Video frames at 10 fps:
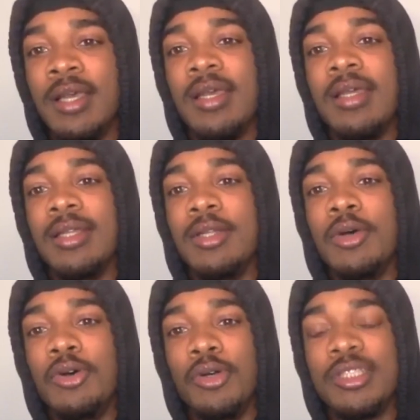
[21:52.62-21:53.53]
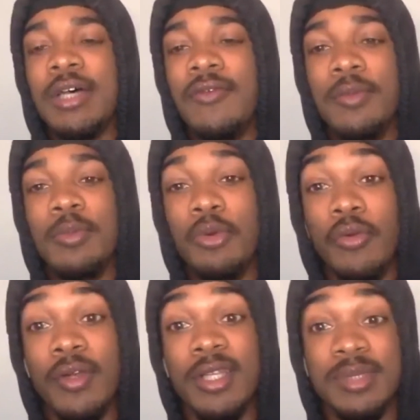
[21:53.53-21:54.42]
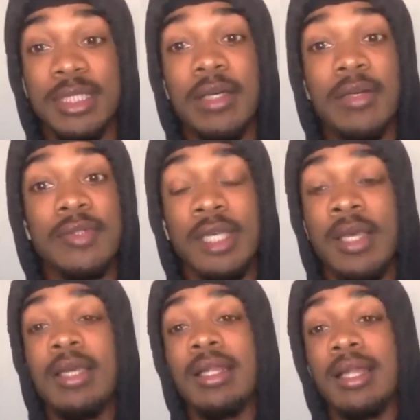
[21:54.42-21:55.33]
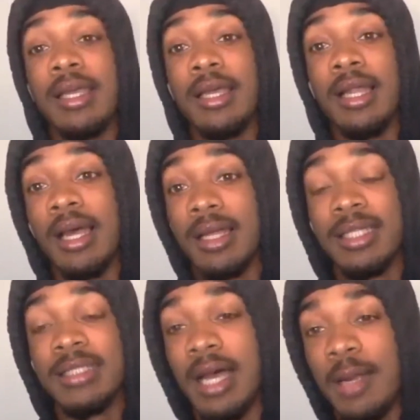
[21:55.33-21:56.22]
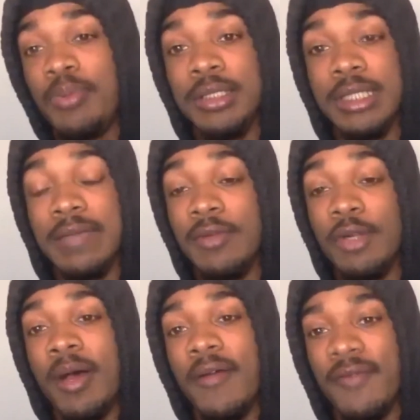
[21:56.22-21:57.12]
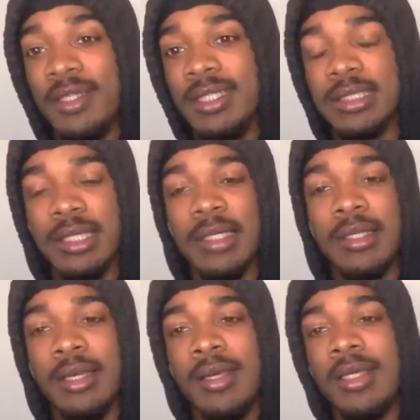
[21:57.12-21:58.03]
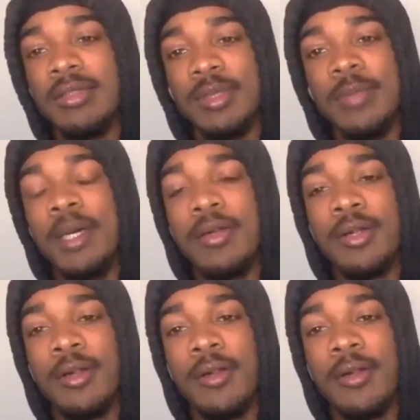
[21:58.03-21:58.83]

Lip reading: and they don't self-improve on themselves. And like a lot of things that I preach, even on my fitness side, is be better